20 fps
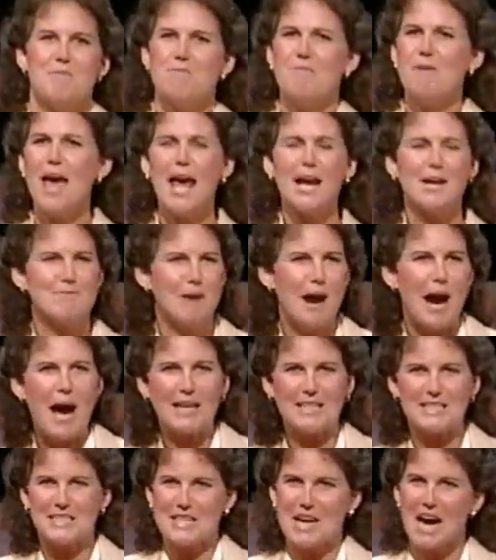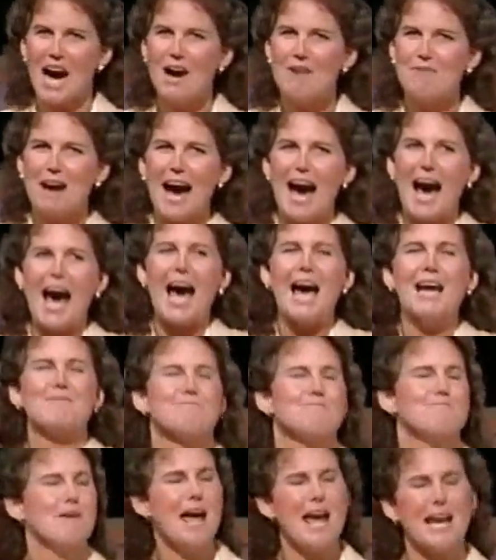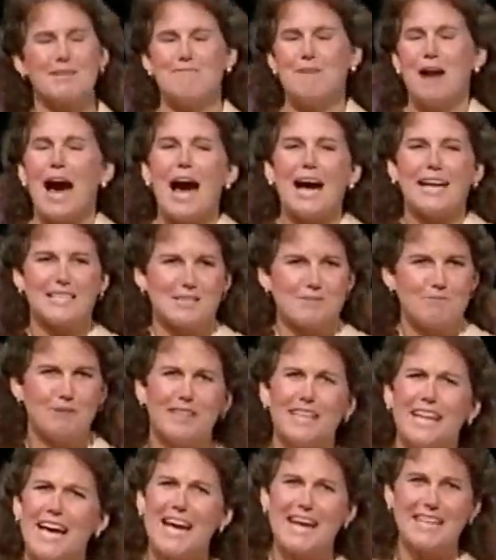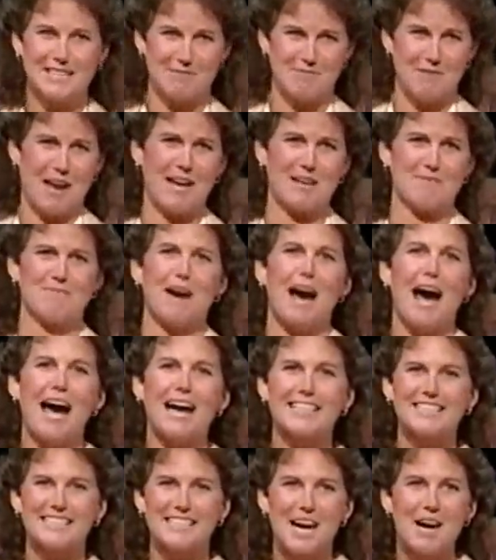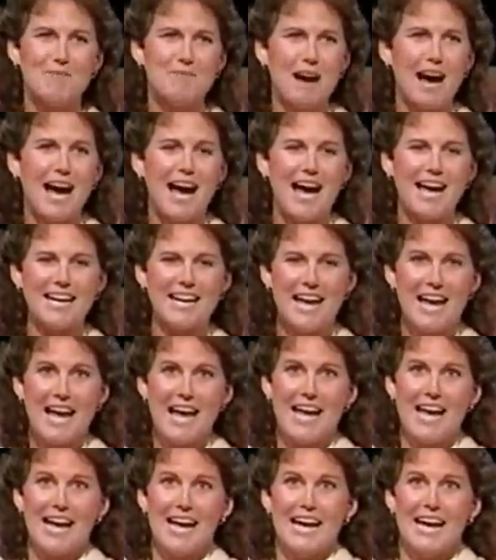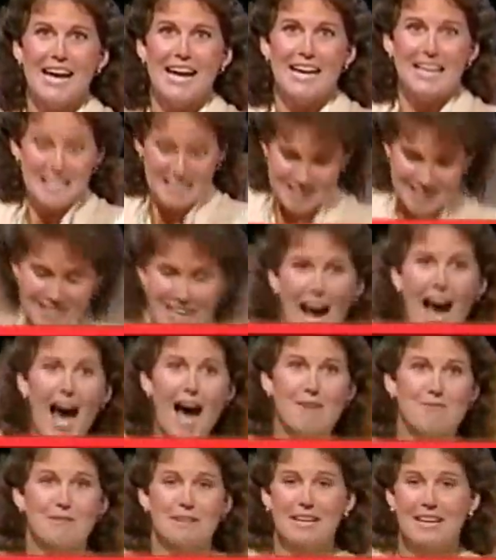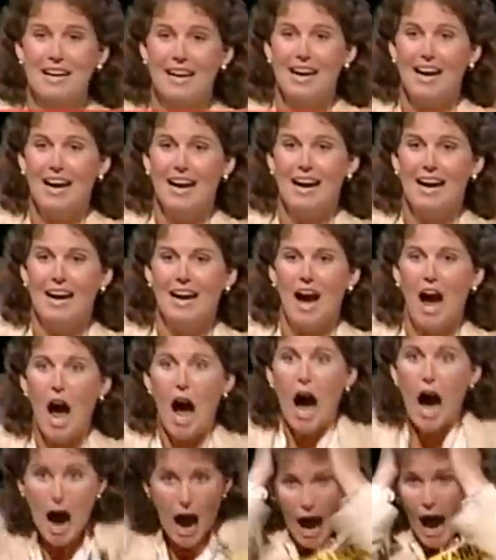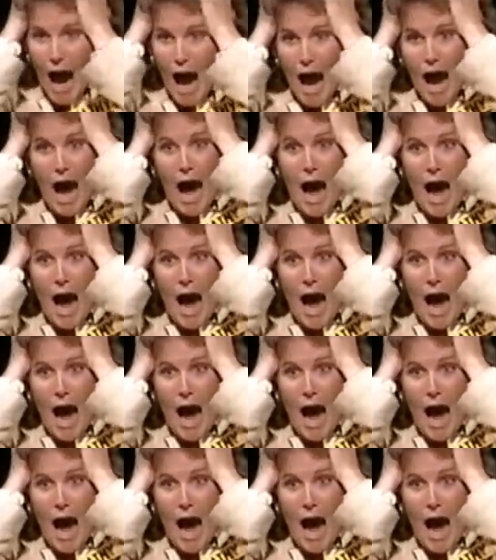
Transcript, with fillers: Big box. Come Big box. It's big box. Come. Stop. Stop at double. double. money.